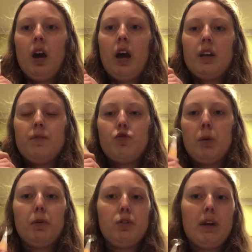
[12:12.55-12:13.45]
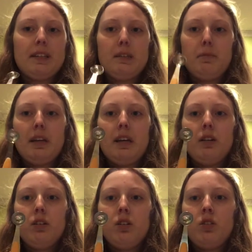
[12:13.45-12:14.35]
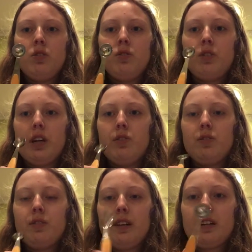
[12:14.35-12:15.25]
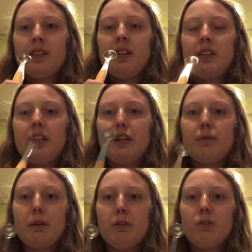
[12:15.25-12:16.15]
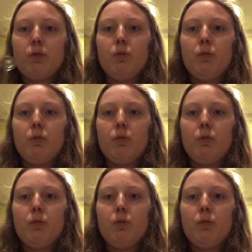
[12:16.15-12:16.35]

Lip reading: I tripled the recipe, so I used 6 teaspoons,